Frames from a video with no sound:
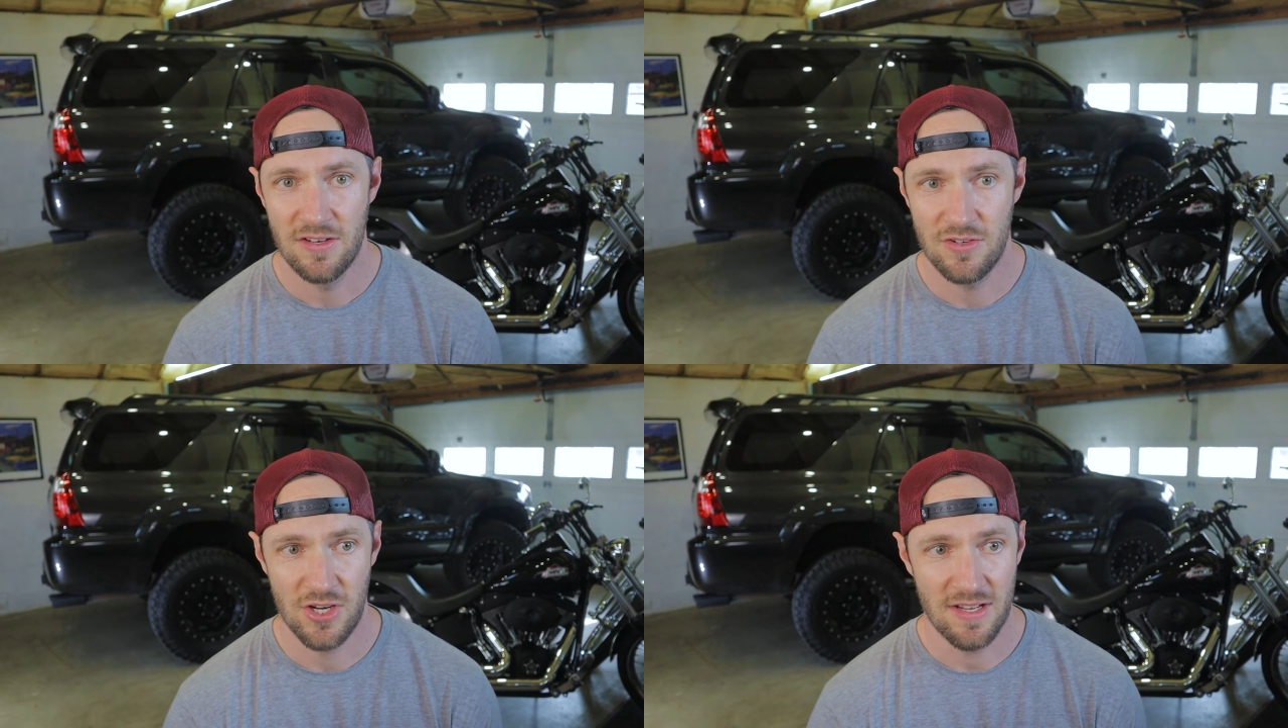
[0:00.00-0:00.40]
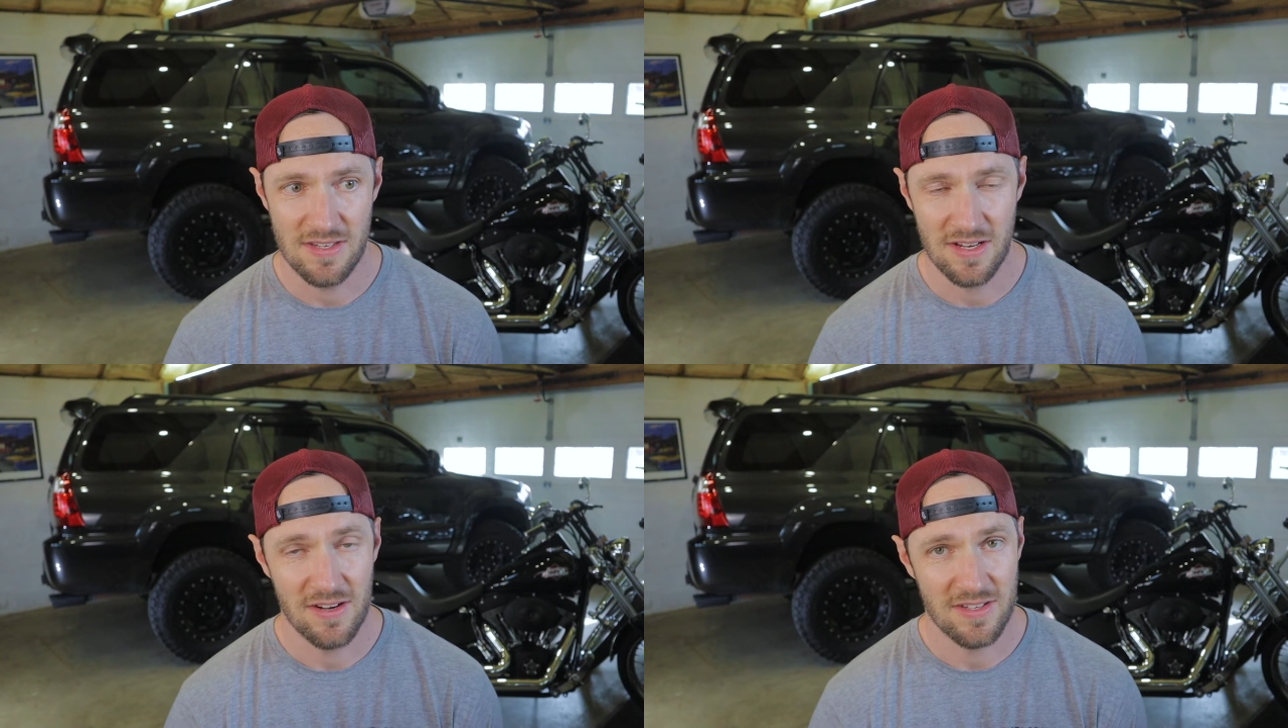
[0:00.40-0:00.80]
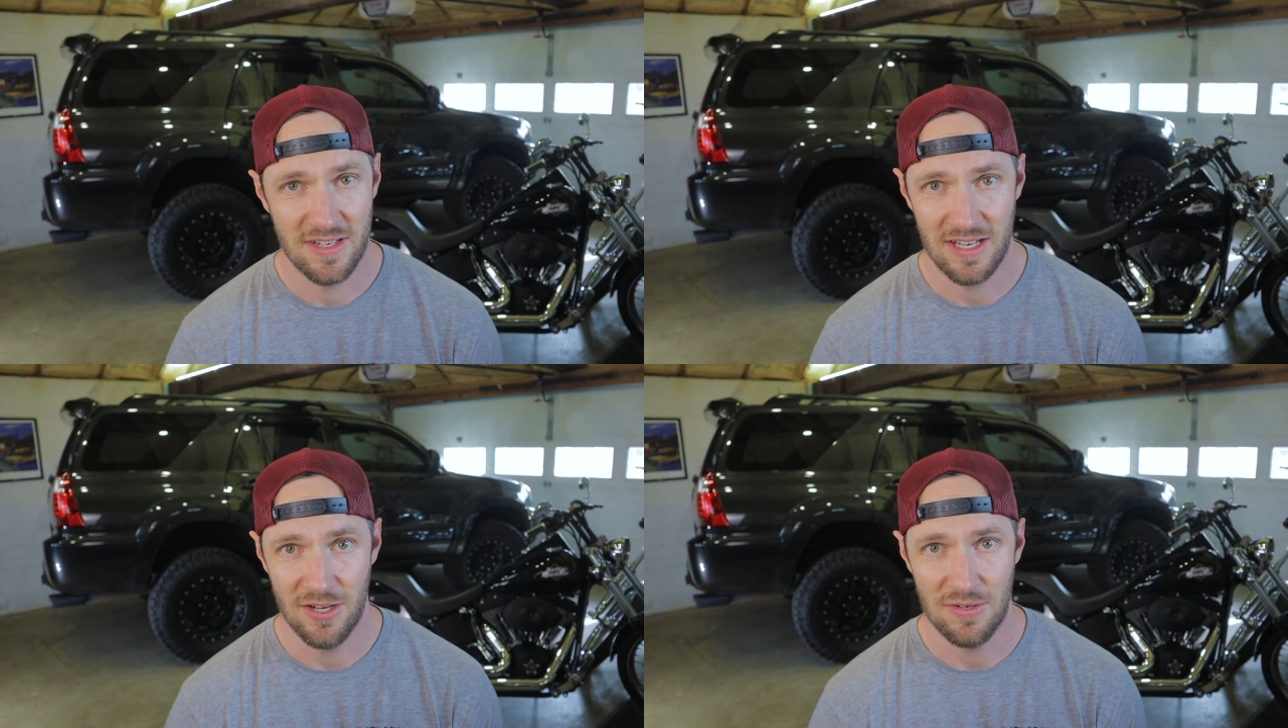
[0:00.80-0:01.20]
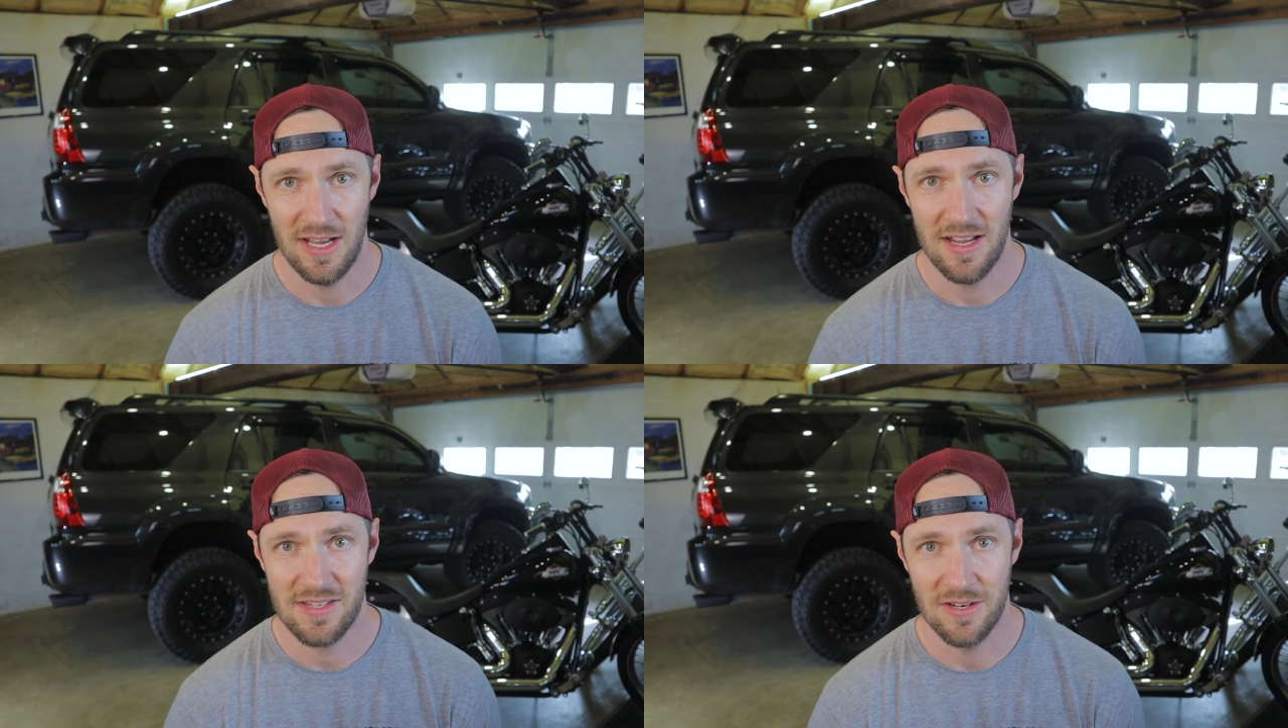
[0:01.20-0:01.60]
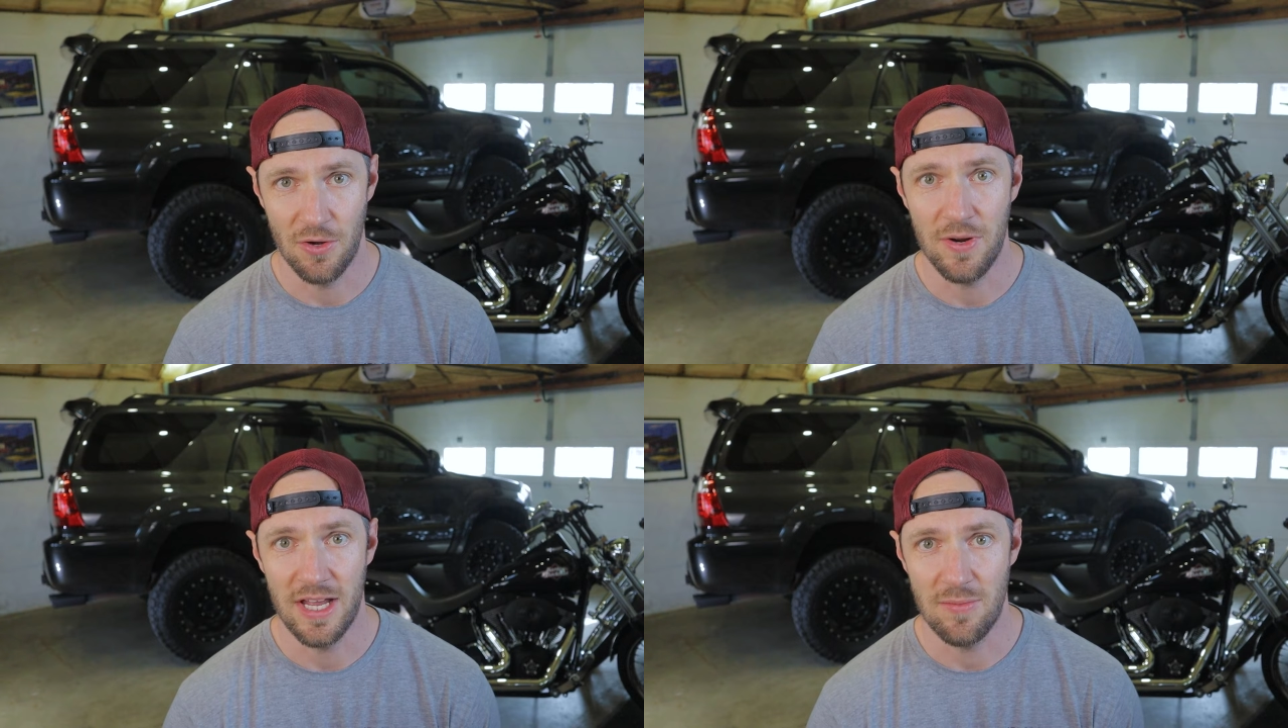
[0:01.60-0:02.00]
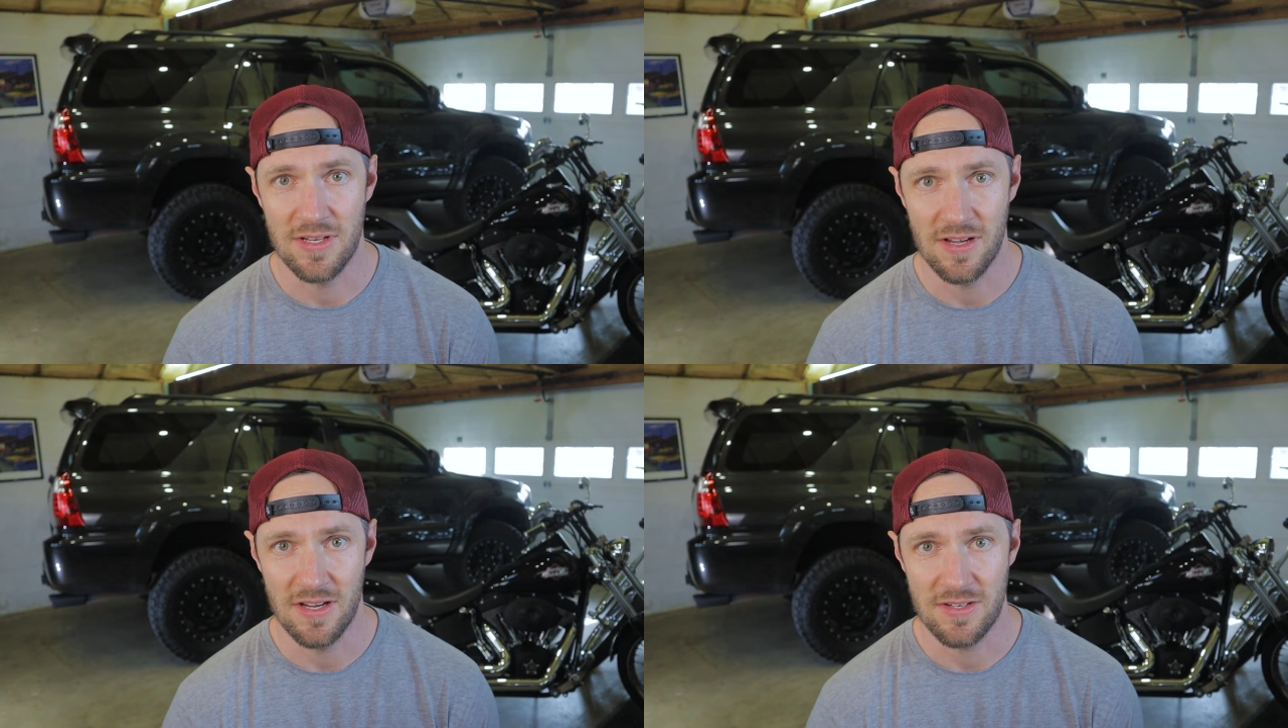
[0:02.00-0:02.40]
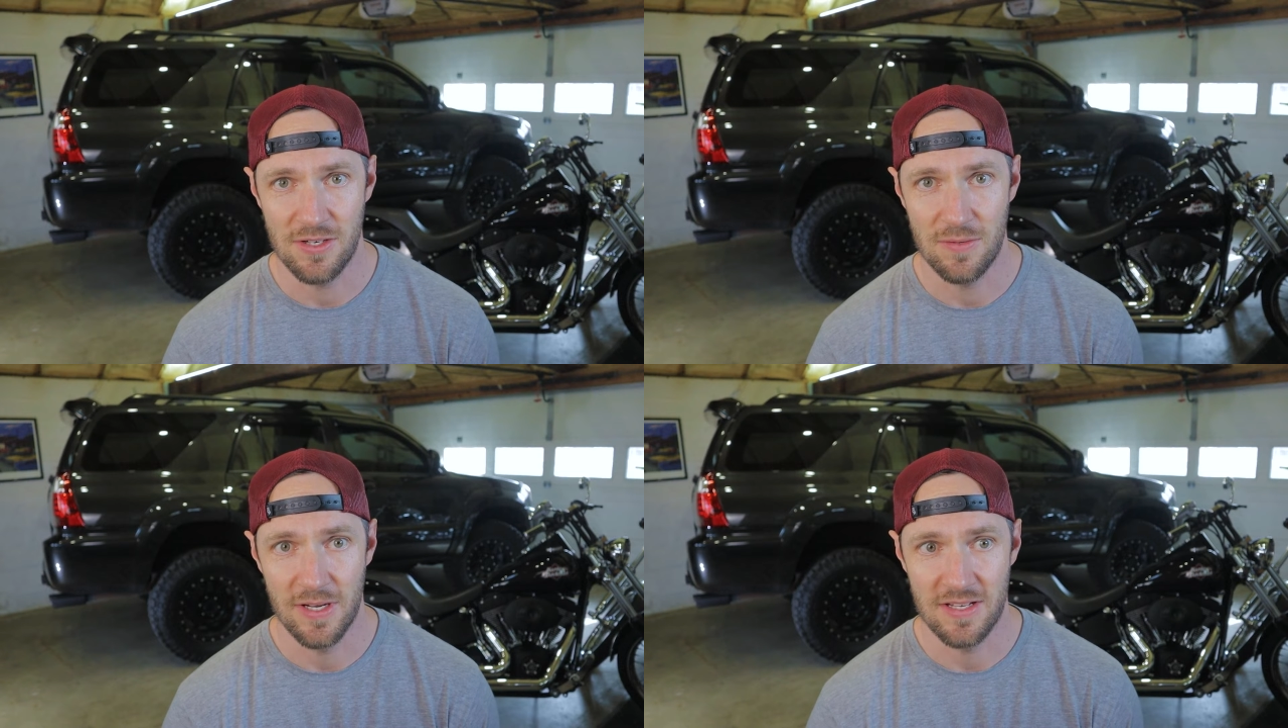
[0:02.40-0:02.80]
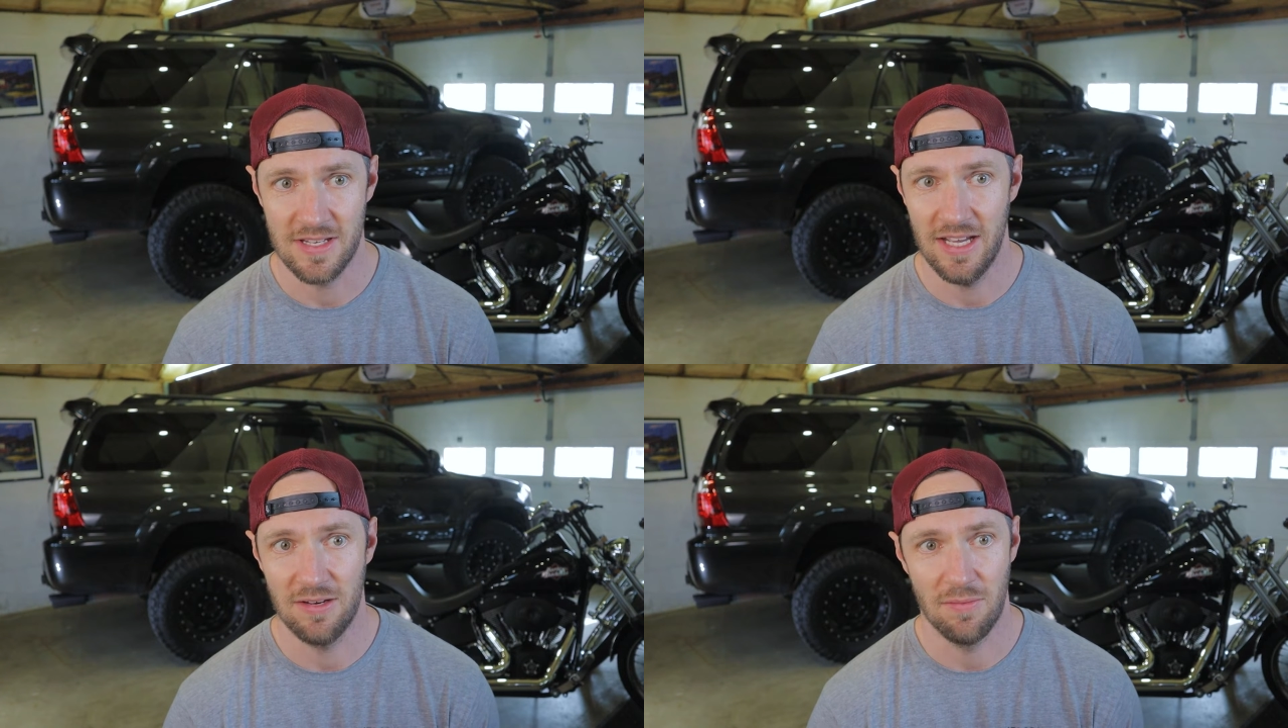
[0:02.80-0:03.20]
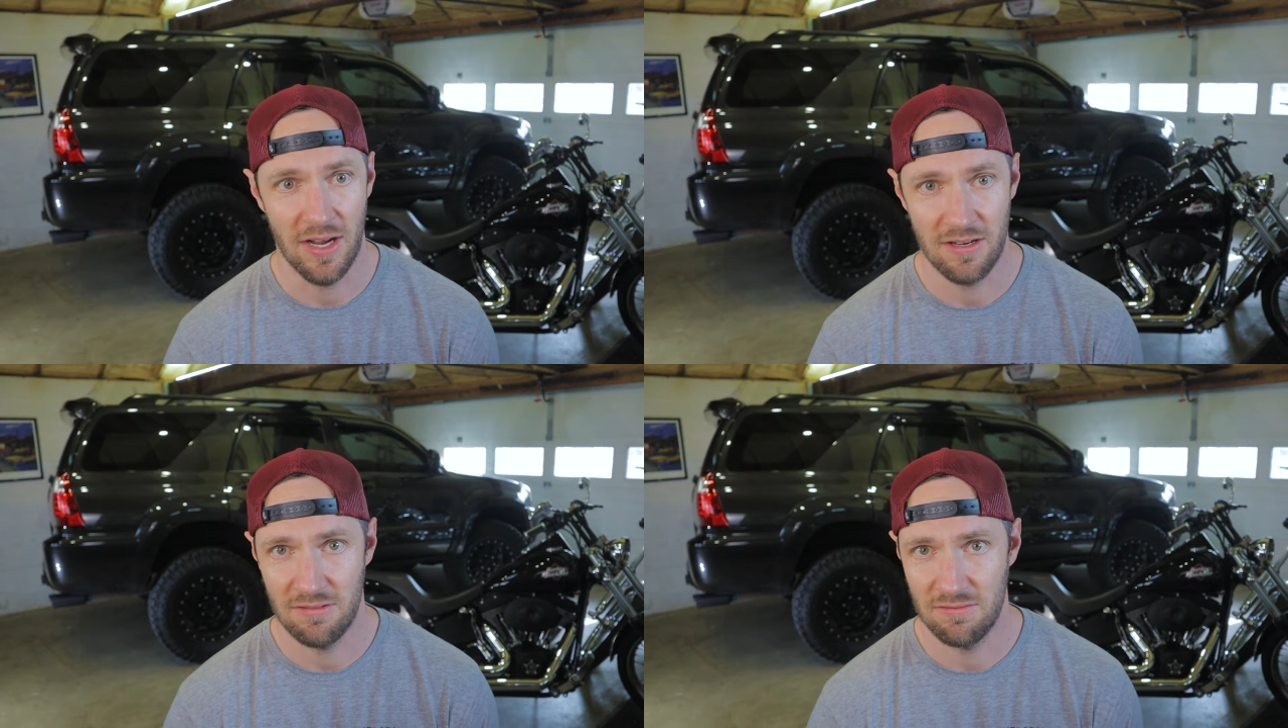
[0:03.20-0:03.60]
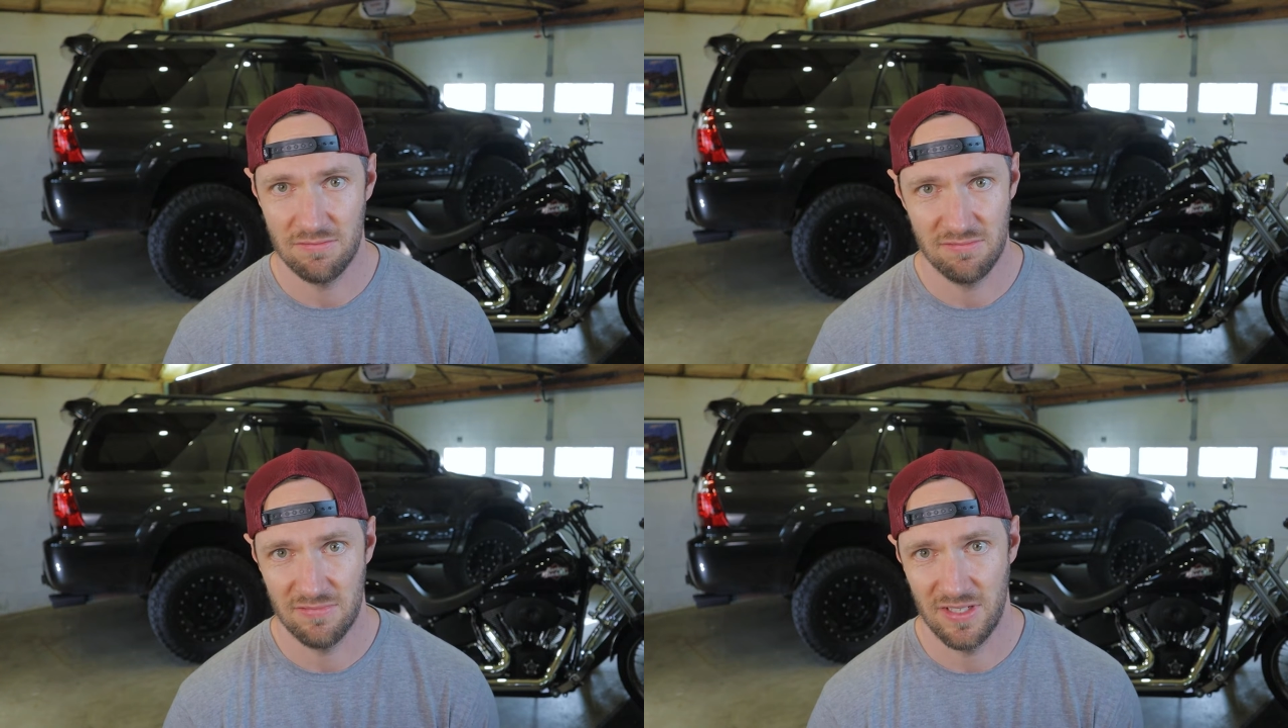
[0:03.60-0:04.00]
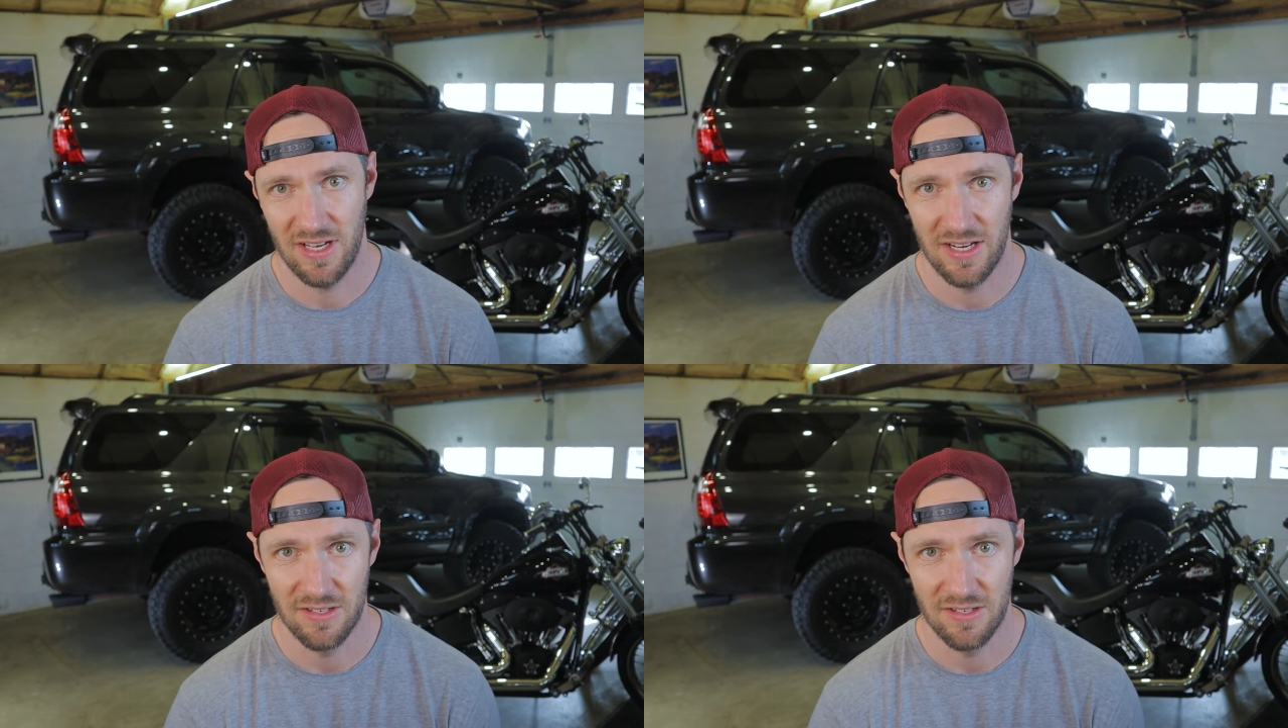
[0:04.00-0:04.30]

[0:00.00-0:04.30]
chances are it's gonna outlast an OEM exhaust too, because again, mine kind